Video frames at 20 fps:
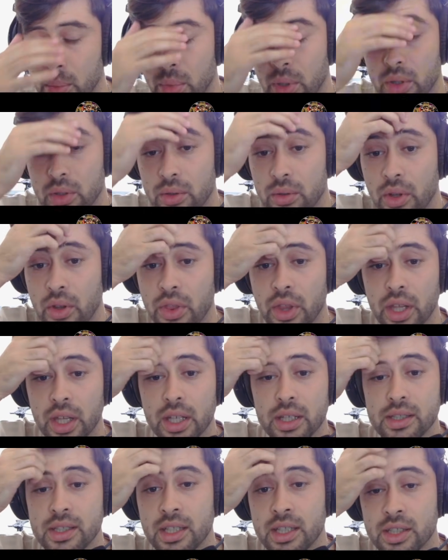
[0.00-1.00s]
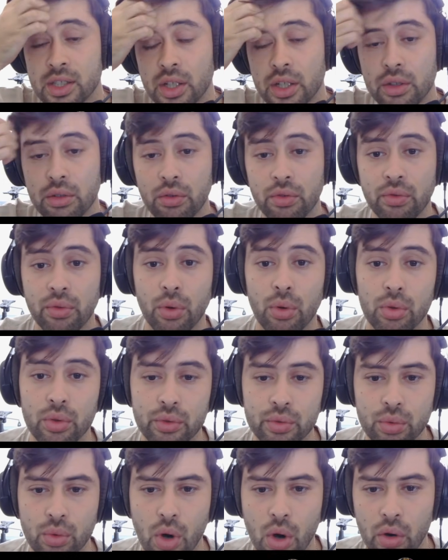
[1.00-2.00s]
but the thing is he's going to fold
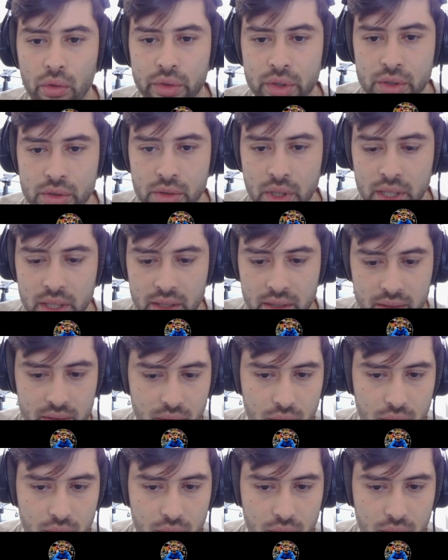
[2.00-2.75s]
to overs, right?